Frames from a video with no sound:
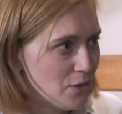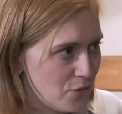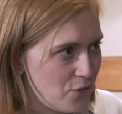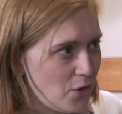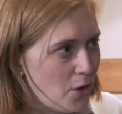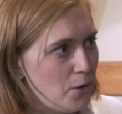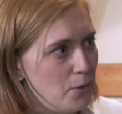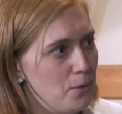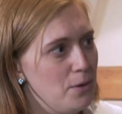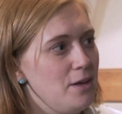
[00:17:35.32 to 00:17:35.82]

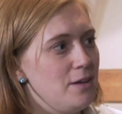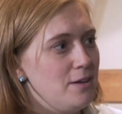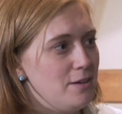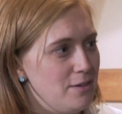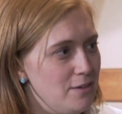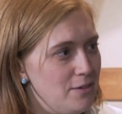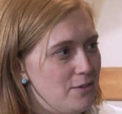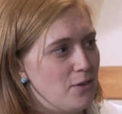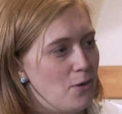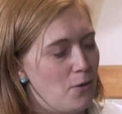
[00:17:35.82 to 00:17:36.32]
So
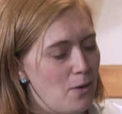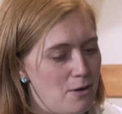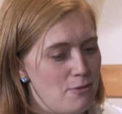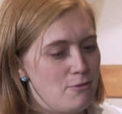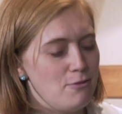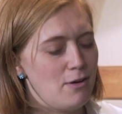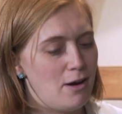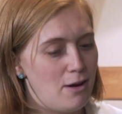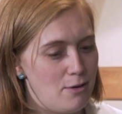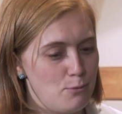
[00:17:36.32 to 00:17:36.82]

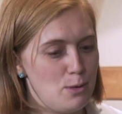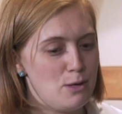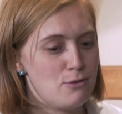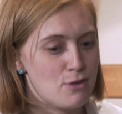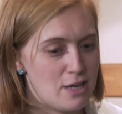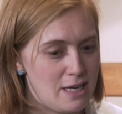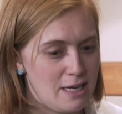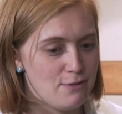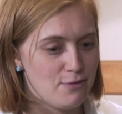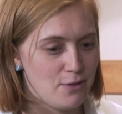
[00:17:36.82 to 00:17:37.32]
we
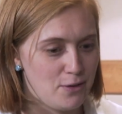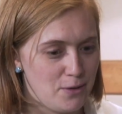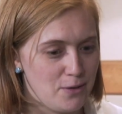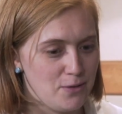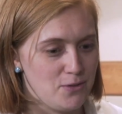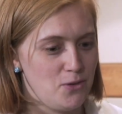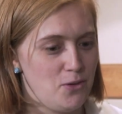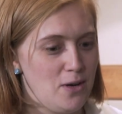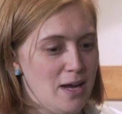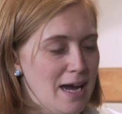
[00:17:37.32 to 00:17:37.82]
really
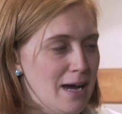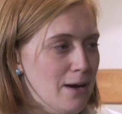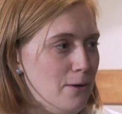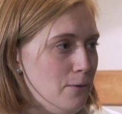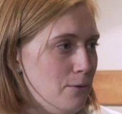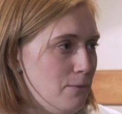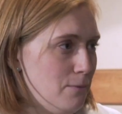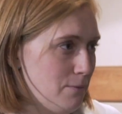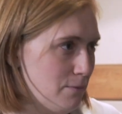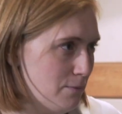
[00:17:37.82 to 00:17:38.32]
focused on
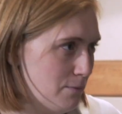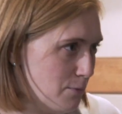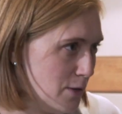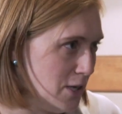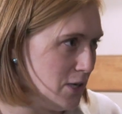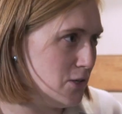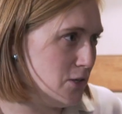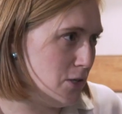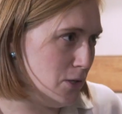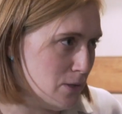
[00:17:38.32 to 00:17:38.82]
how we
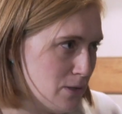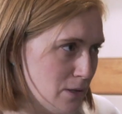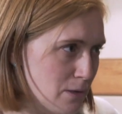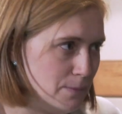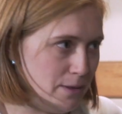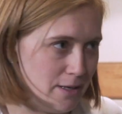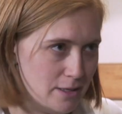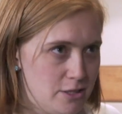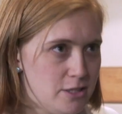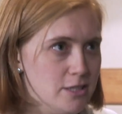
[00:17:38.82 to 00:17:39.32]
could use our
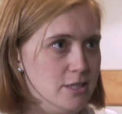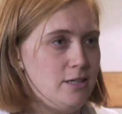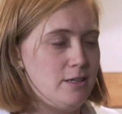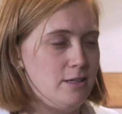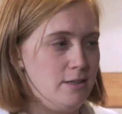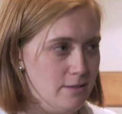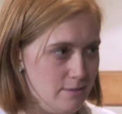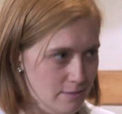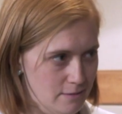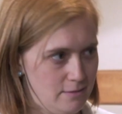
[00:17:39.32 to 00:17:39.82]
pitch to